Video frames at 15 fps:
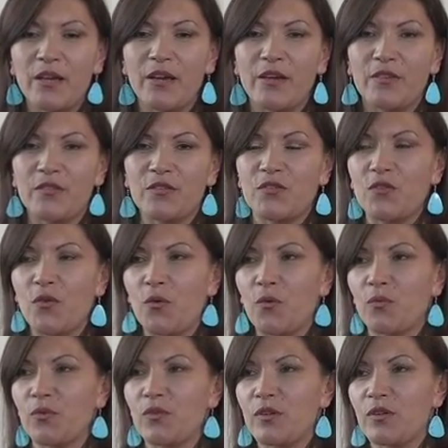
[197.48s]
And
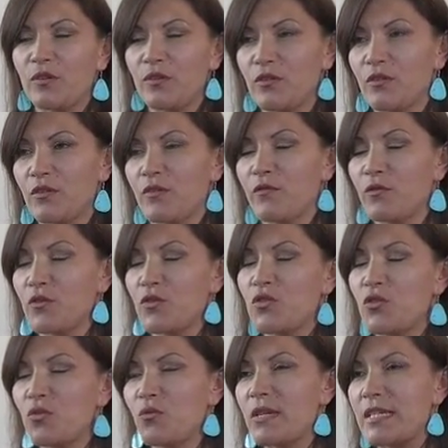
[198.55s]
so the first
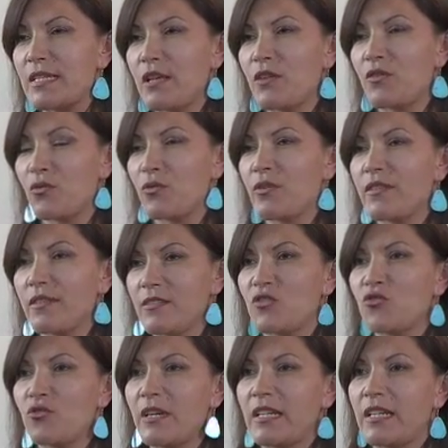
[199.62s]
2 weeks that they're in this
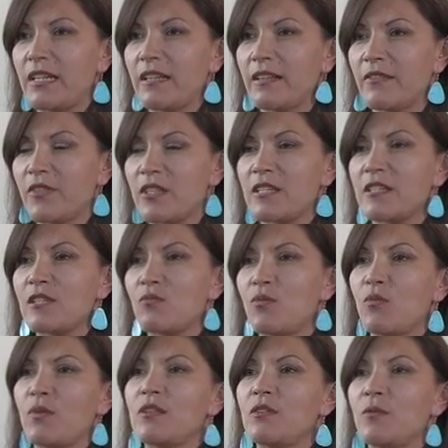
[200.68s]
training, this is
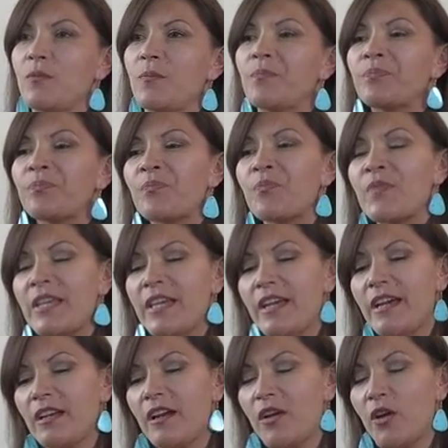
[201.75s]
what we do.
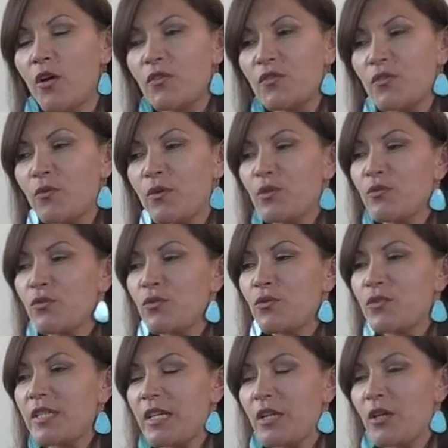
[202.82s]
And I also
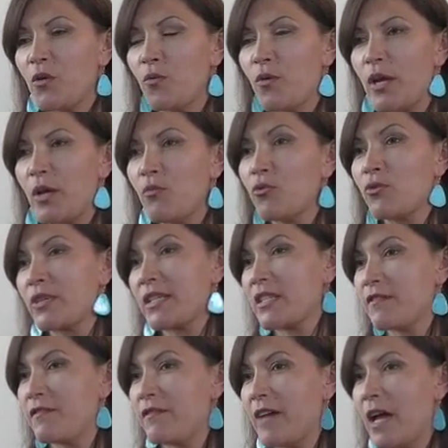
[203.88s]
introduce it in a way where
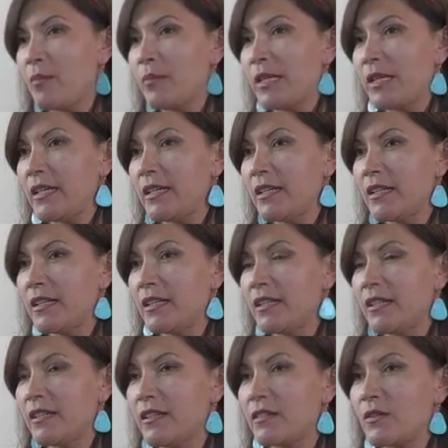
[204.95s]
it's a family,
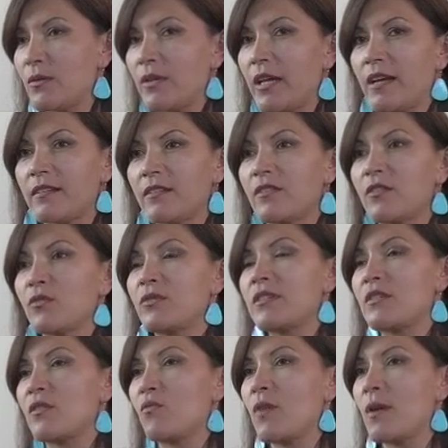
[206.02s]
so that there
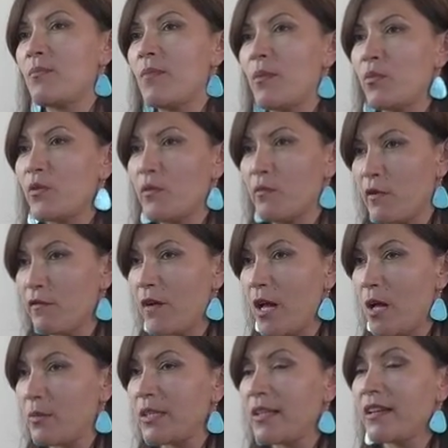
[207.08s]
isn't one member of our
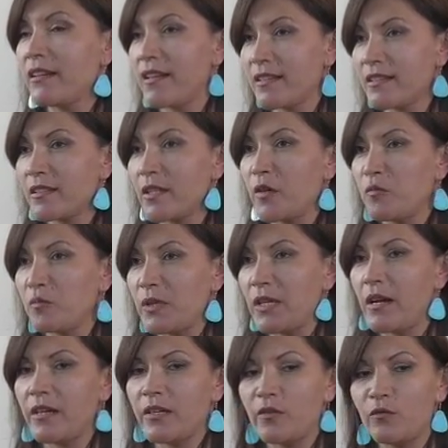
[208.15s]
family that gets left
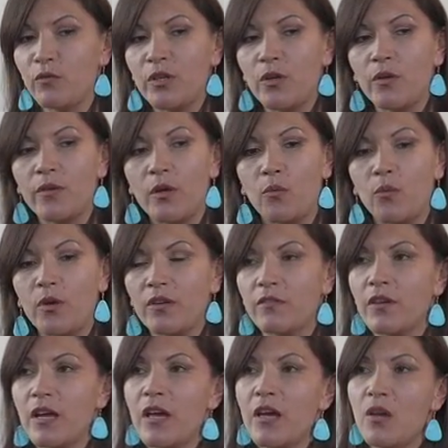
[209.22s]
behind. If we know that
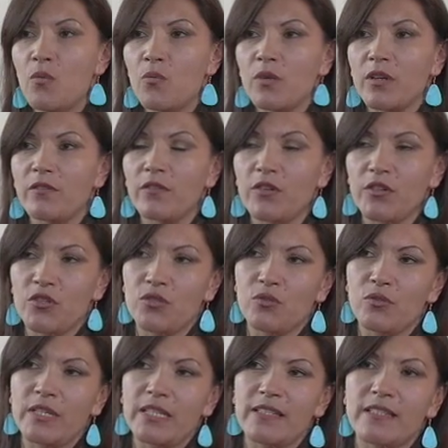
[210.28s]
one of our
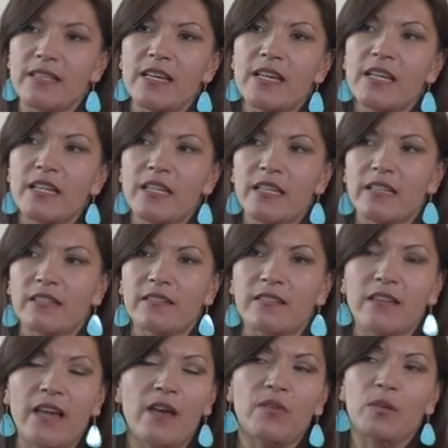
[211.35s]
students
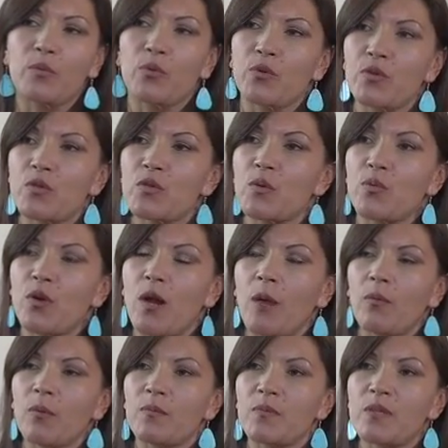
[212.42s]
is having personal
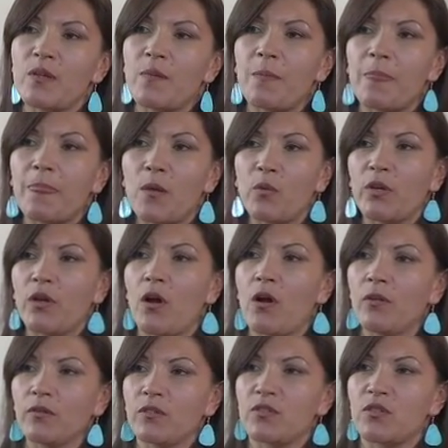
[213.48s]
problems, we
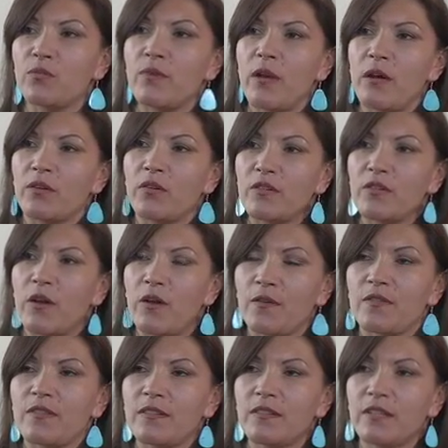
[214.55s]
all surround
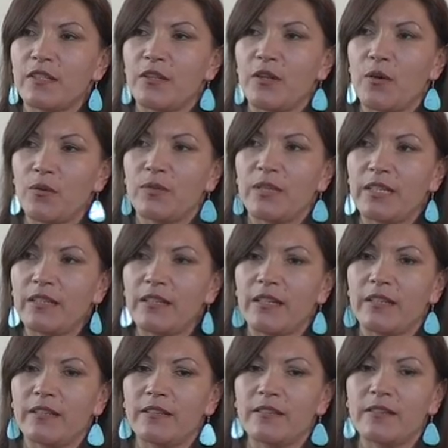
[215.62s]
ourselves,
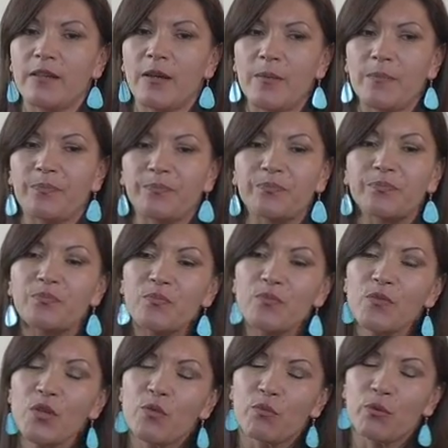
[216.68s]
and
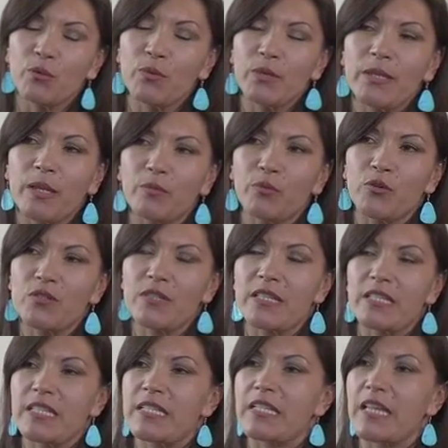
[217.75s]
work with that
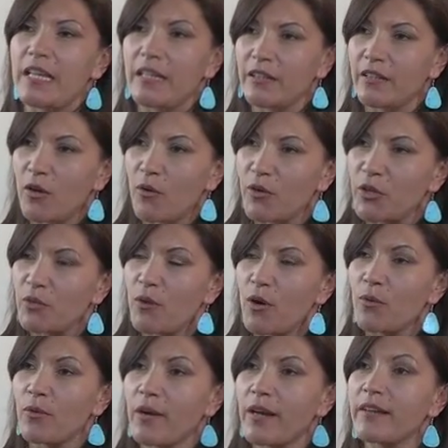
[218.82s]
person to say, are you
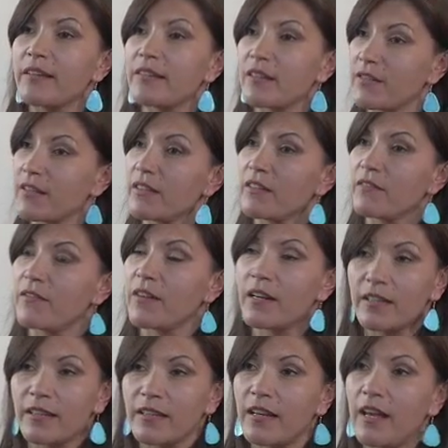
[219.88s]
all right? Is everything
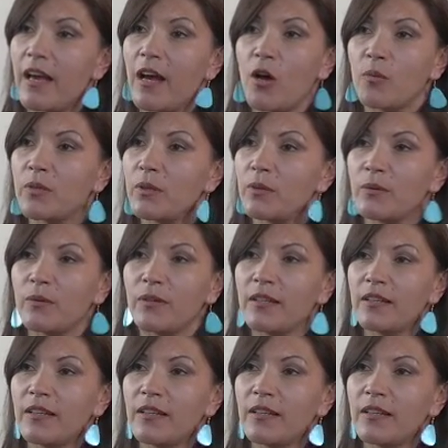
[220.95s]
fine? Can I help you?